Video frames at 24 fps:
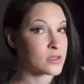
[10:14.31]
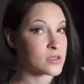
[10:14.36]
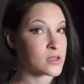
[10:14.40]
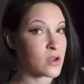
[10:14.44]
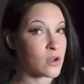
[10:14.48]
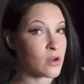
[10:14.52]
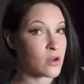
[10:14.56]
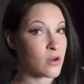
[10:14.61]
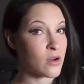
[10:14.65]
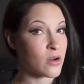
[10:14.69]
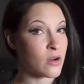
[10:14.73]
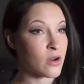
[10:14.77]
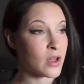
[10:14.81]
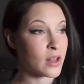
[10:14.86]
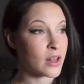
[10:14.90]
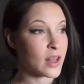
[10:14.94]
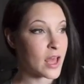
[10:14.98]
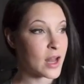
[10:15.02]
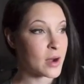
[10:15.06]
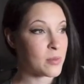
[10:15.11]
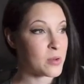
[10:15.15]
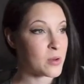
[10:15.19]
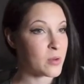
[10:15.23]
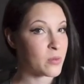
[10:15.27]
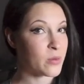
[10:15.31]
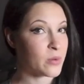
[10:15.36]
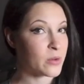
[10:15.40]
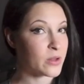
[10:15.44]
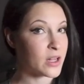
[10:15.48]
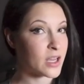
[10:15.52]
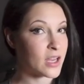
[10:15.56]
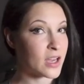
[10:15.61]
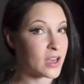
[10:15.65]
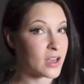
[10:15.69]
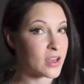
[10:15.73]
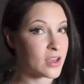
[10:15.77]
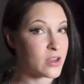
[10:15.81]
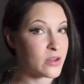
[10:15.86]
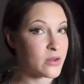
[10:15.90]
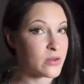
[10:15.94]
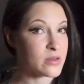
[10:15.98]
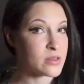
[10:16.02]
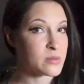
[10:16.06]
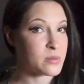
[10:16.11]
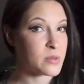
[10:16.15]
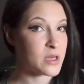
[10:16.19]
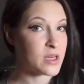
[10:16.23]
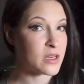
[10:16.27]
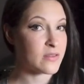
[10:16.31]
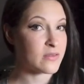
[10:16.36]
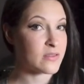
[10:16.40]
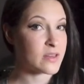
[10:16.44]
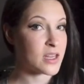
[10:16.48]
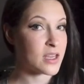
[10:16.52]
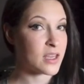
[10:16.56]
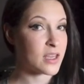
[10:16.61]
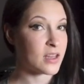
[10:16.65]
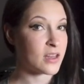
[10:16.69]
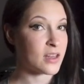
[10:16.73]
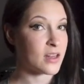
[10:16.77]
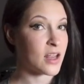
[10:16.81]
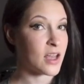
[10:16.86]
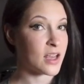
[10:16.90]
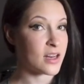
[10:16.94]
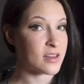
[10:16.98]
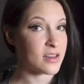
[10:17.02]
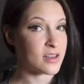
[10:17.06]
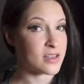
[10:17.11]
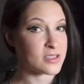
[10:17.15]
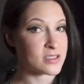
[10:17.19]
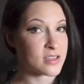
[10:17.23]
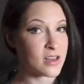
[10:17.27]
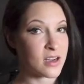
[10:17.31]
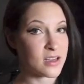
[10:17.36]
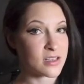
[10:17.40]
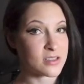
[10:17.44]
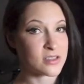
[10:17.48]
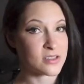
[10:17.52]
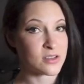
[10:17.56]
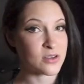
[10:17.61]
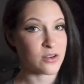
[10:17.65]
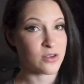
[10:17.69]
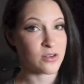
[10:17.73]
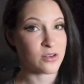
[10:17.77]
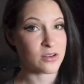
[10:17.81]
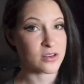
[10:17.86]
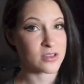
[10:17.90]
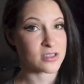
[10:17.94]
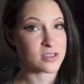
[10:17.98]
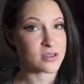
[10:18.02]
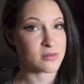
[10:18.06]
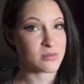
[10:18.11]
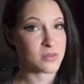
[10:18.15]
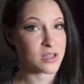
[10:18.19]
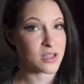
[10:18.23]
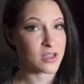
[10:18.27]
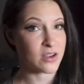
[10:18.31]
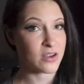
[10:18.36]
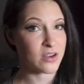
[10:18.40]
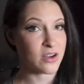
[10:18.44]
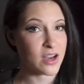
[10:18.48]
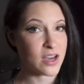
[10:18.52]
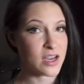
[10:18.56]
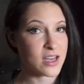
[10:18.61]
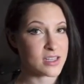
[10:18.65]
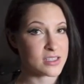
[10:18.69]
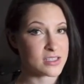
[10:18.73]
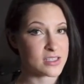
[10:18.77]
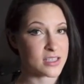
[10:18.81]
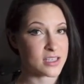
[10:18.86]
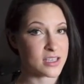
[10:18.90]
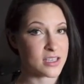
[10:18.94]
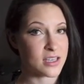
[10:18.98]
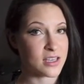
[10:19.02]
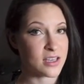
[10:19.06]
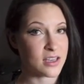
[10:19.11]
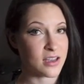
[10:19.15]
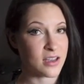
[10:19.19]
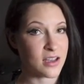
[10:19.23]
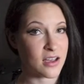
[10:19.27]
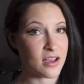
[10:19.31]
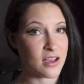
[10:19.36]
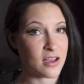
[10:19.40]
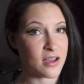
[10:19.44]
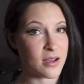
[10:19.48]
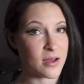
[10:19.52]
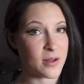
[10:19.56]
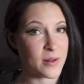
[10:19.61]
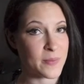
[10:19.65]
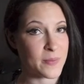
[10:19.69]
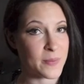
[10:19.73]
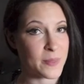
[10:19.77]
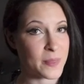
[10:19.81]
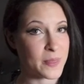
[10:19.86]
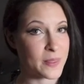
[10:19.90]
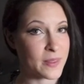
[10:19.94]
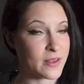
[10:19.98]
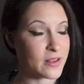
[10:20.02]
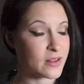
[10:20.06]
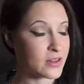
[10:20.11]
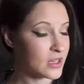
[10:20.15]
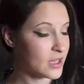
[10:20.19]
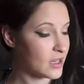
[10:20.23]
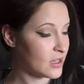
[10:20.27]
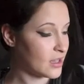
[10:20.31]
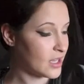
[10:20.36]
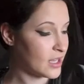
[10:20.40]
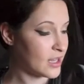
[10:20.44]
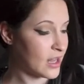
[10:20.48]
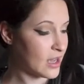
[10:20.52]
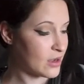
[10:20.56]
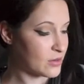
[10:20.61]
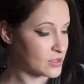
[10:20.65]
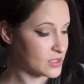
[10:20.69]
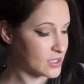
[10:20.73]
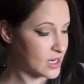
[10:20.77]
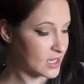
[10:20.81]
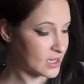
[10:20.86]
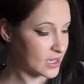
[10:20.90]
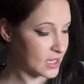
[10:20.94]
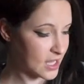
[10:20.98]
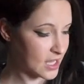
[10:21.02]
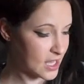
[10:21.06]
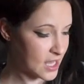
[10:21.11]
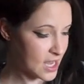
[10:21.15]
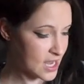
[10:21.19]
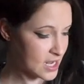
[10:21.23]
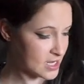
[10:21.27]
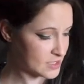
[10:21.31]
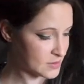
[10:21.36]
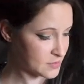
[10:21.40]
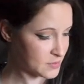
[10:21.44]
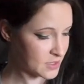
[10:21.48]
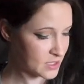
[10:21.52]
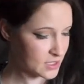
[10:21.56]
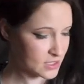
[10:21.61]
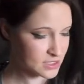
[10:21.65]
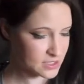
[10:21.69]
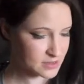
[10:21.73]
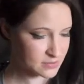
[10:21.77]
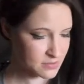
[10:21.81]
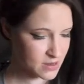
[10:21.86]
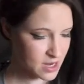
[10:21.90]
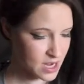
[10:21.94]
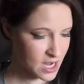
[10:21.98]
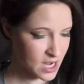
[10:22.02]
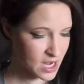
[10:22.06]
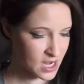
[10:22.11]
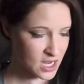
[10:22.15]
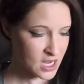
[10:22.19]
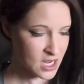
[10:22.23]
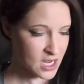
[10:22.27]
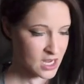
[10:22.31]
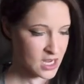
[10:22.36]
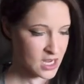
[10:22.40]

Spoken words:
So a lot of people would like accuse me of taking like testosterone or something crazy. And clearly that was not the case because my